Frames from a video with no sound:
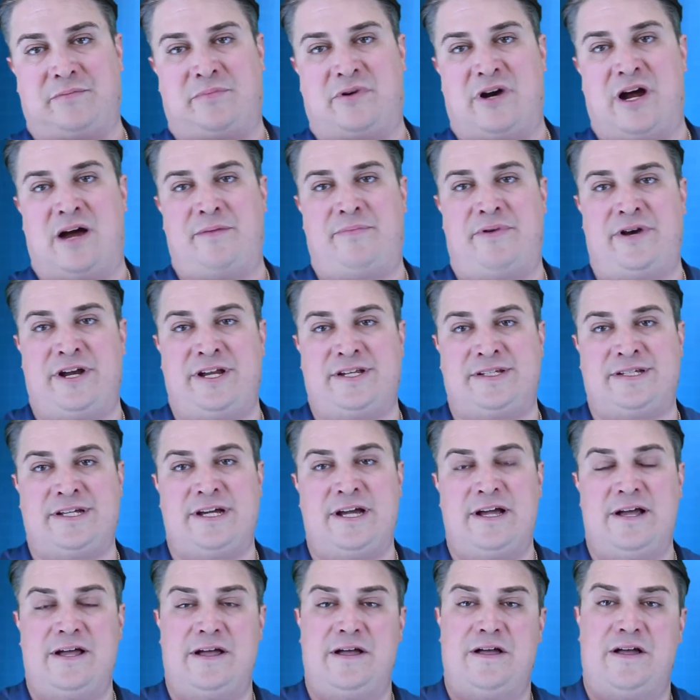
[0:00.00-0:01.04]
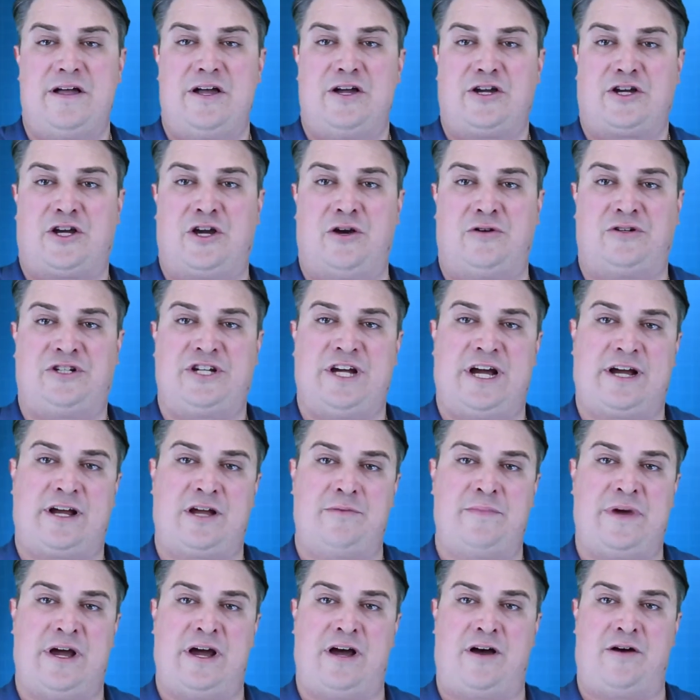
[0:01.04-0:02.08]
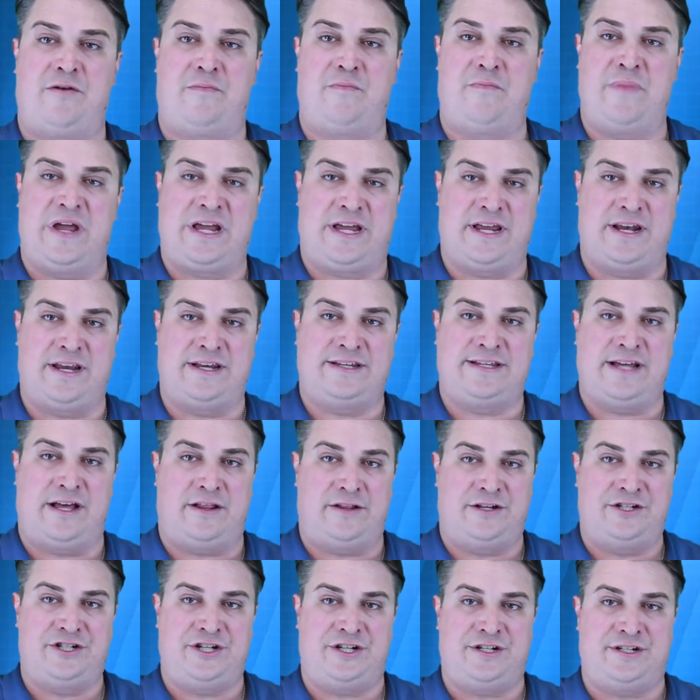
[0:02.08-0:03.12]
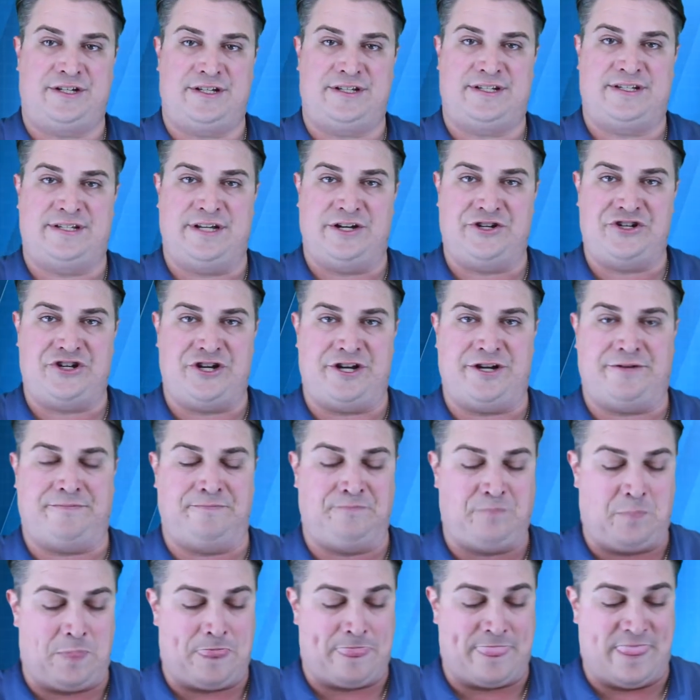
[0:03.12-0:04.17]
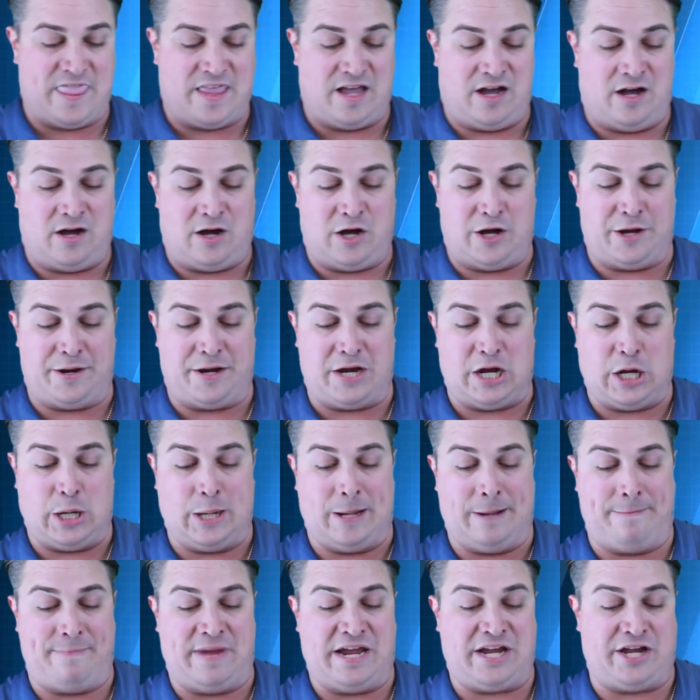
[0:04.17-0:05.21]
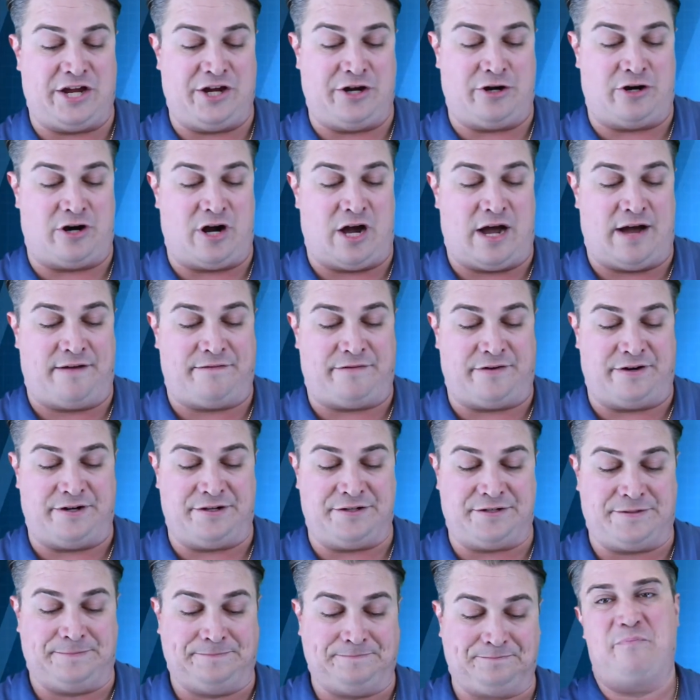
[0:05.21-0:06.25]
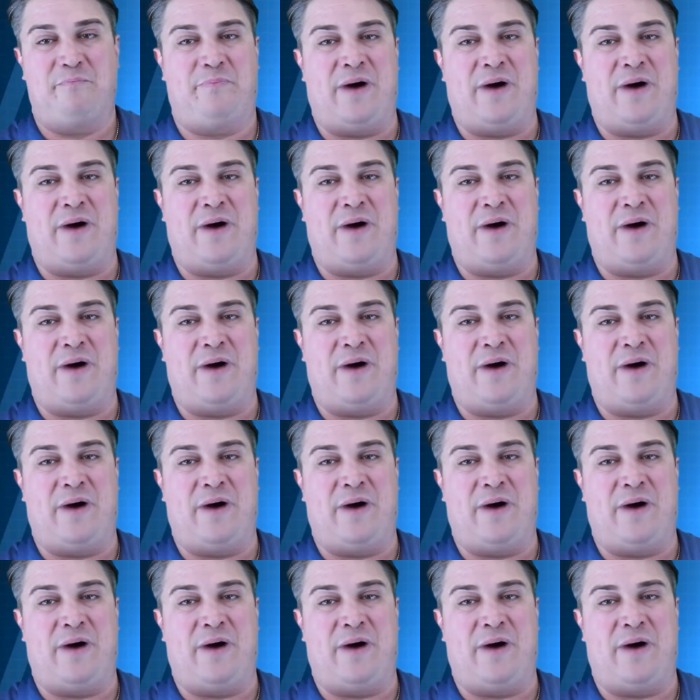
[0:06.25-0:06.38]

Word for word: properties, go check them out, make an intelligent decision on making your offers.